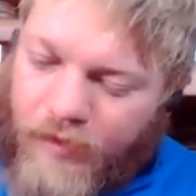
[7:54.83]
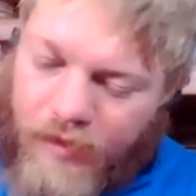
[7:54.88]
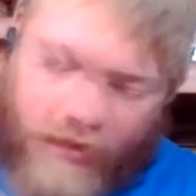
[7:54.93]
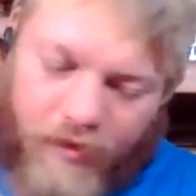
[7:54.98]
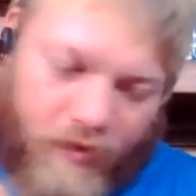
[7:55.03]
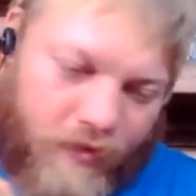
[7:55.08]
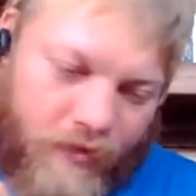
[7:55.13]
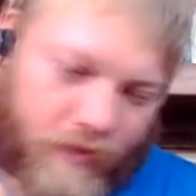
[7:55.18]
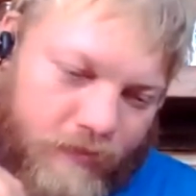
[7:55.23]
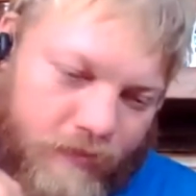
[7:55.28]

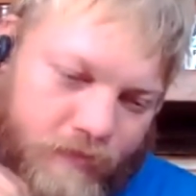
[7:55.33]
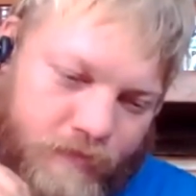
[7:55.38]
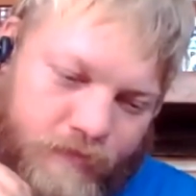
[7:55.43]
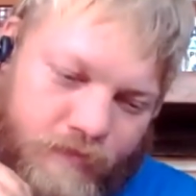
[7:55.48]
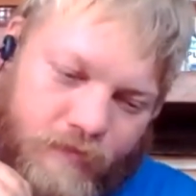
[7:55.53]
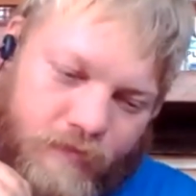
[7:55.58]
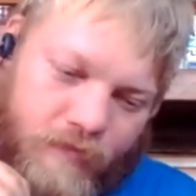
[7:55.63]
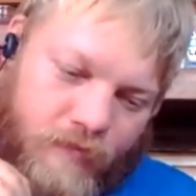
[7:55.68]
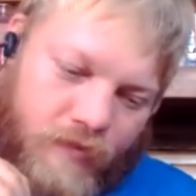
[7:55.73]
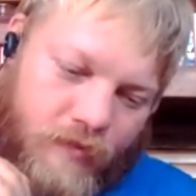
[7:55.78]
Um,
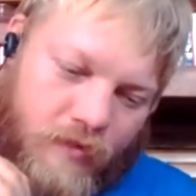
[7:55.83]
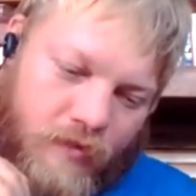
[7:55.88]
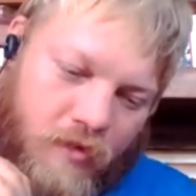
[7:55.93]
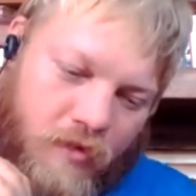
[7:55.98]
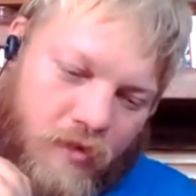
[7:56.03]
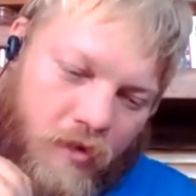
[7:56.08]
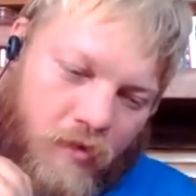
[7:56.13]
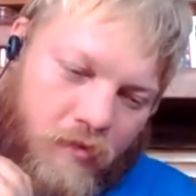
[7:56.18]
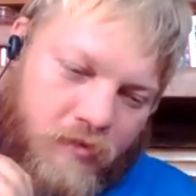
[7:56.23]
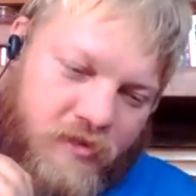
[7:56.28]
you
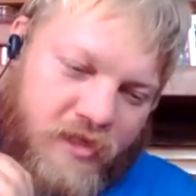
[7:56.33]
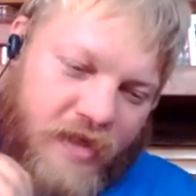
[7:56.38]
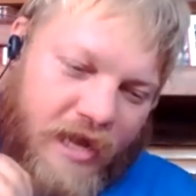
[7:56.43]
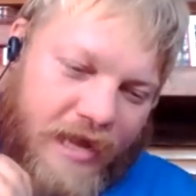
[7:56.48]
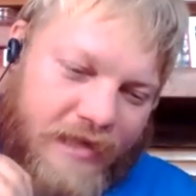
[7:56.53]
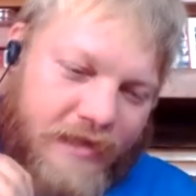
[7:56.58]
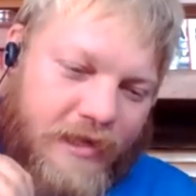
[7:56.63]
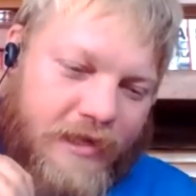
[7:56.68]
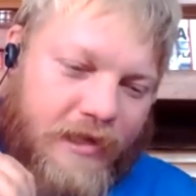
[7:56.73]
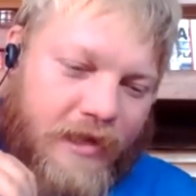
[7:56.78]
know, did,
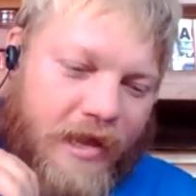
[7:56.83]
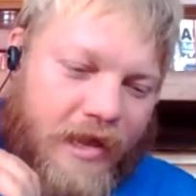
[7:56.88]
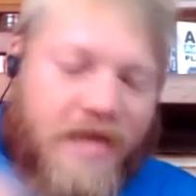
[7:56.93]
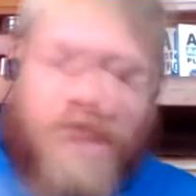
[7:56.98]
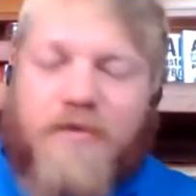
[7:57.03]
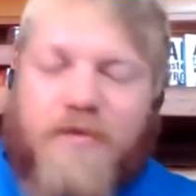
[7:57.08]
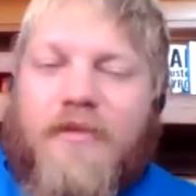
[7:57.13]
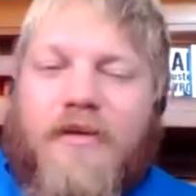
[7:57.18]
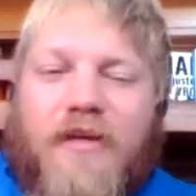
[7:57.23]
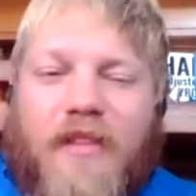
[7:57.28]
at the
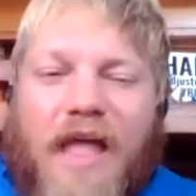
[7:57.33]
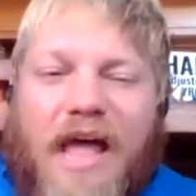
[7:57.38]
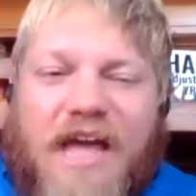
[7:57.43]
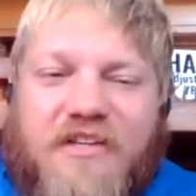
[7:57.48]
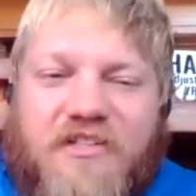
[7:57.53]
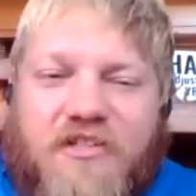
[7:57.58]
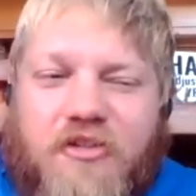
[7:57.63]
end of the class,